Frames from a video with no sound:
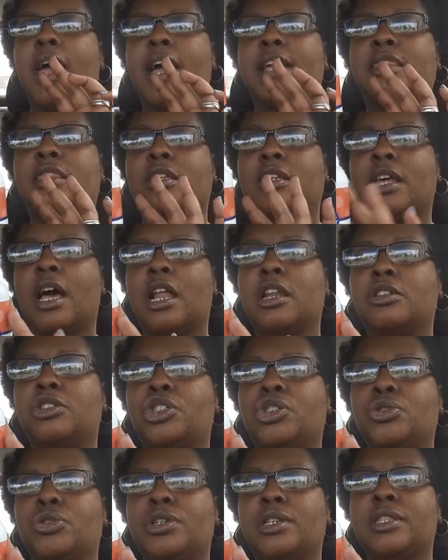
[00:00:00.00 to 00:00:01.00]
At the Dollar
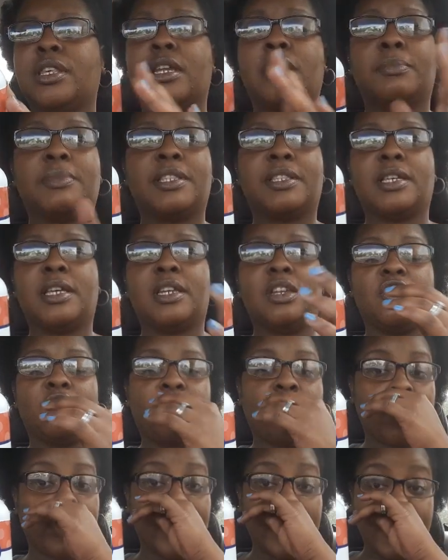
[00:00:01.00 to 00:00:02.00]
Tree that I'm sitting in
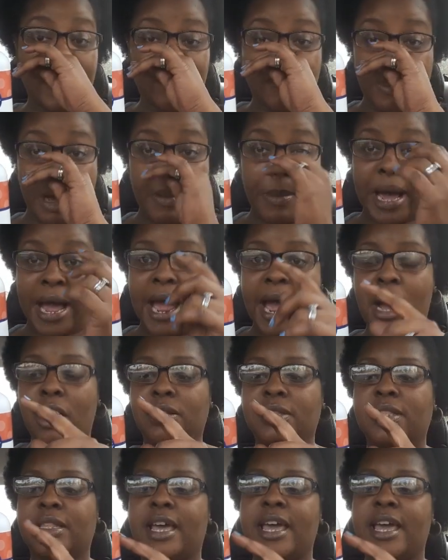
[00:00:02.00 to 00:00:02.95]
front of by my house,